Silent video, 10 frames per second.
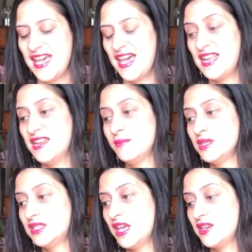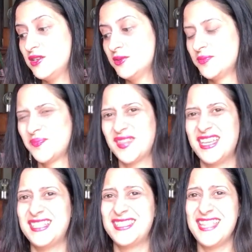And let me tell you,
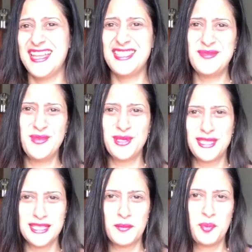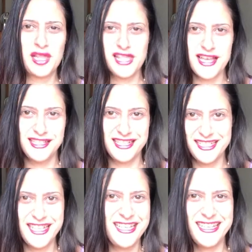it's not the most
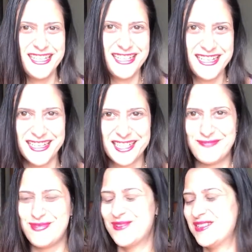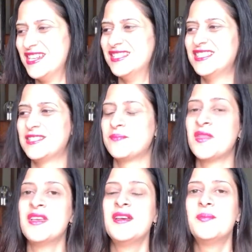pleasant eating experience,
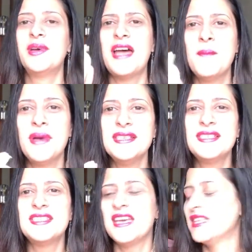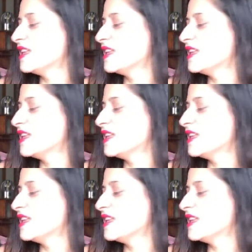but I must say